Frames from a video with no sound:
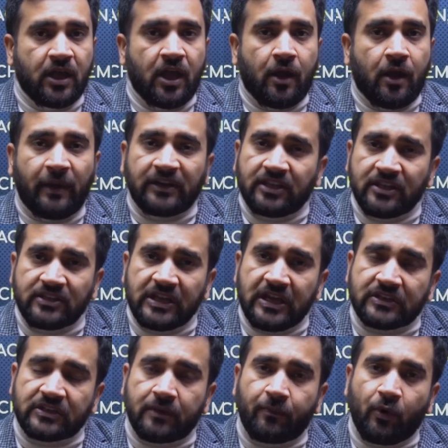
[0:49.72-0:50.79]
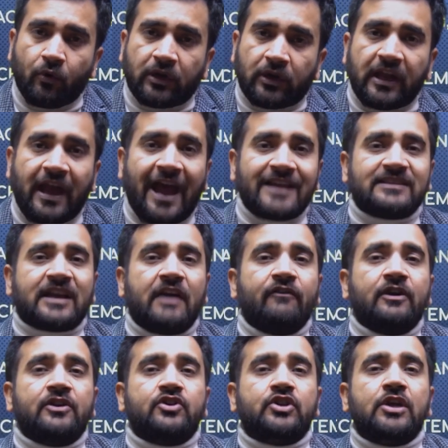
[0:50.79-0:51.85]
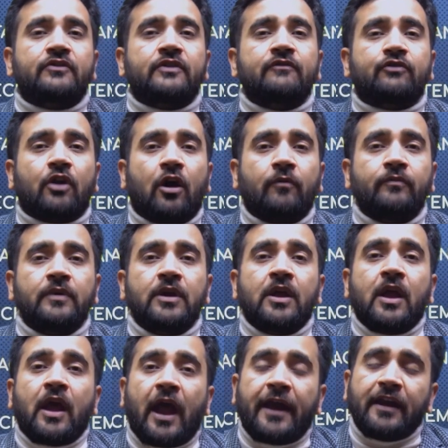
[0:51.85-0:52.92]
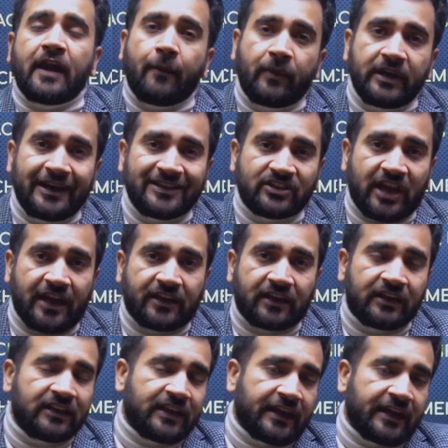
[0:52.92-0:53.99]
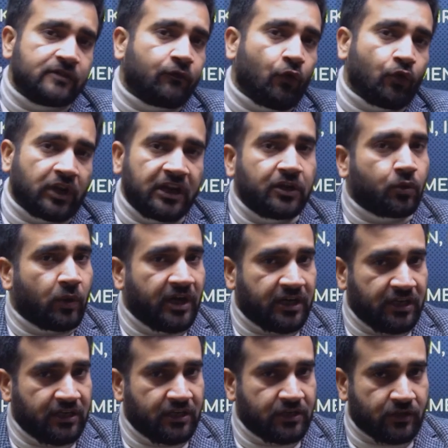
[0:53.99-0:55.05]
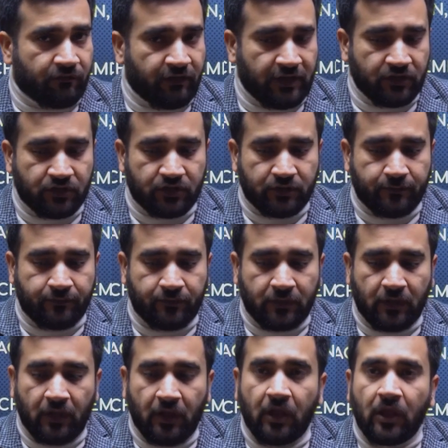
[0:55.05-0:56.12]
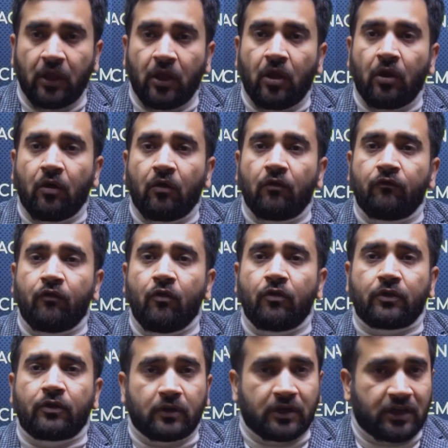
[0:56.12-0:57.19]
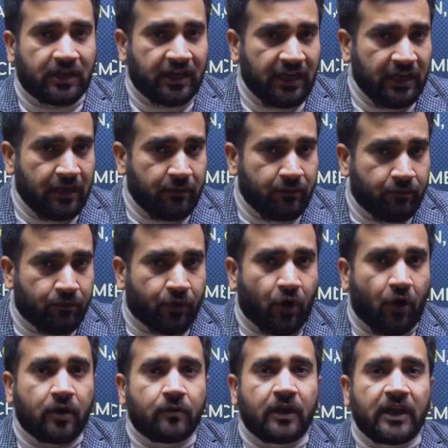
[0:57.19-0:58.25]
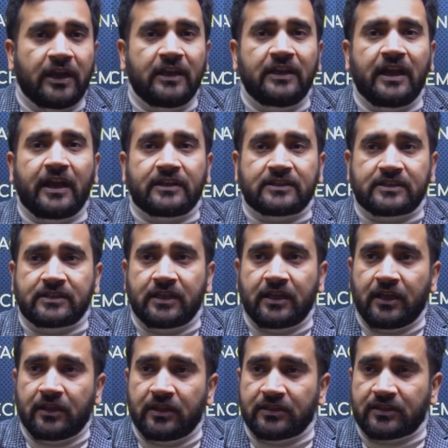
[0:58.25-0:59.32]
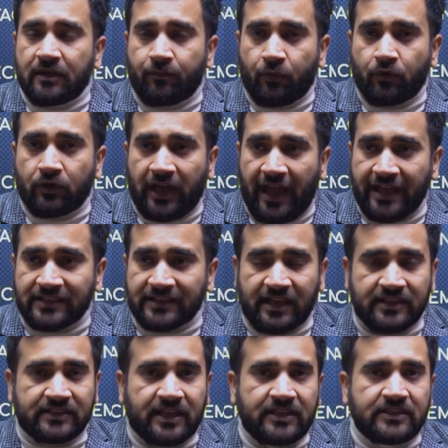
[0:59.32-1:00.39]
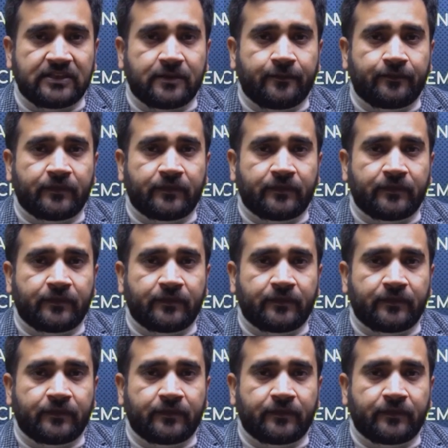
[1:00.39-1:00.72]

But this year's report has covered children from an upper age category, that is 14 to 18 years of age. Four key broad areas this report has assessed.